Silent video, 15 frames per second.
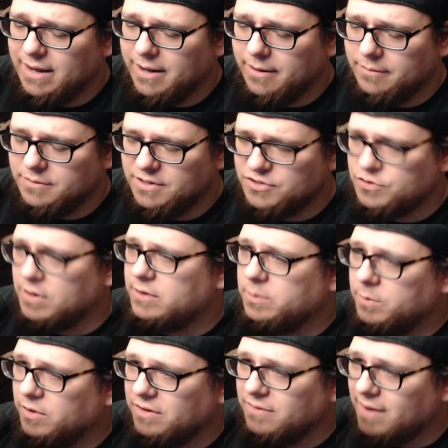
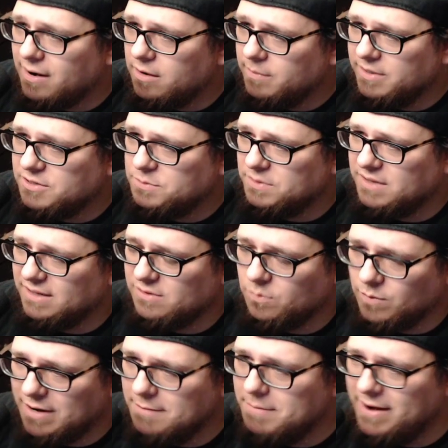destructible environments with like the
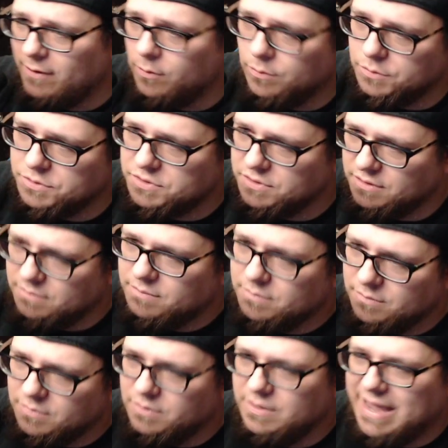red barrels. You
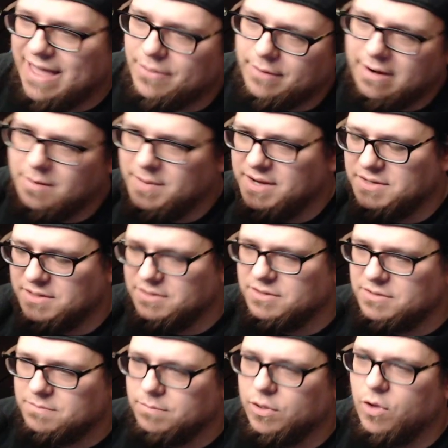could gather enemies and
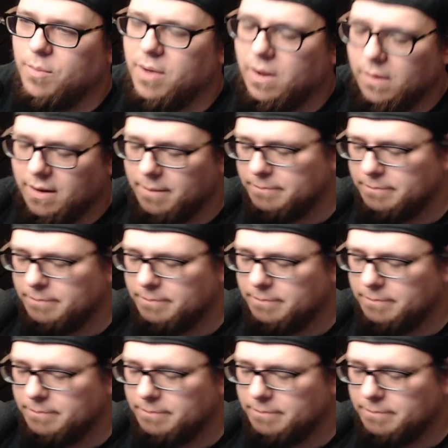just blow them all up.